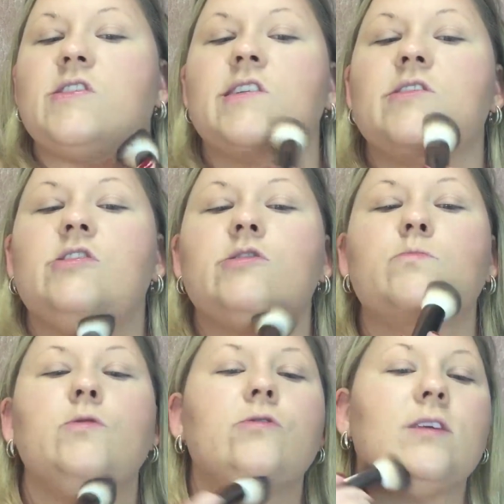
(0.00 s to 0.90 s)
and
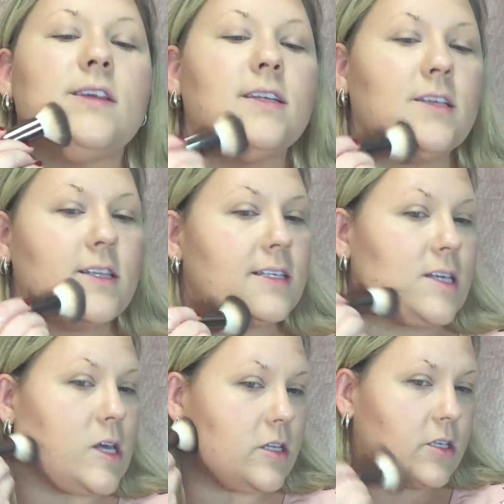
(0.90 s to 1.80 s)
smooth it into the
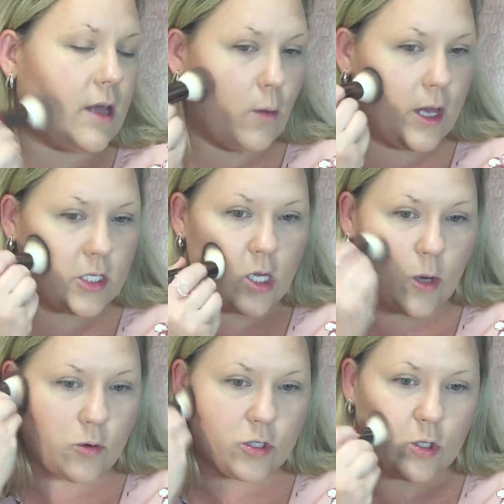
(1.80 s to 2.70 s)
skin so that way it's
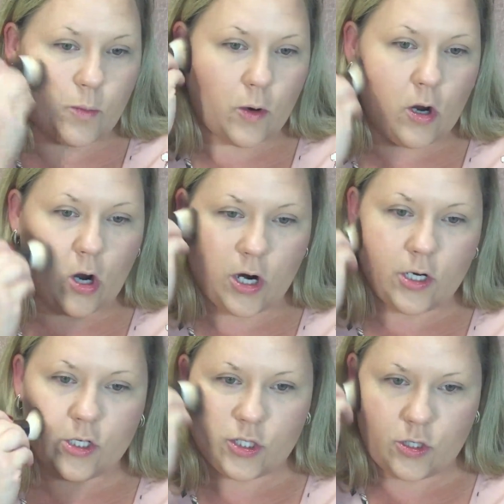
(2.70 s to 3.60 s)
not super
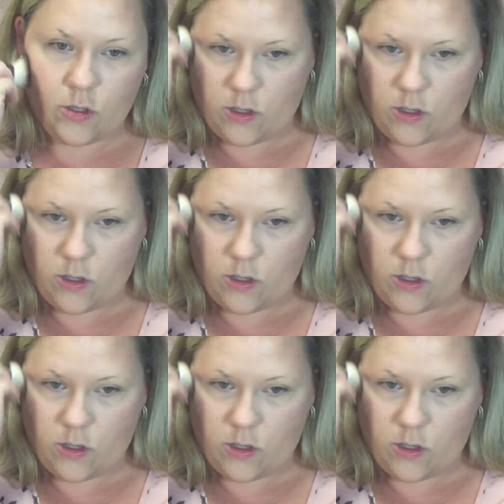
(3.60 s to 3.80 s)
harsh.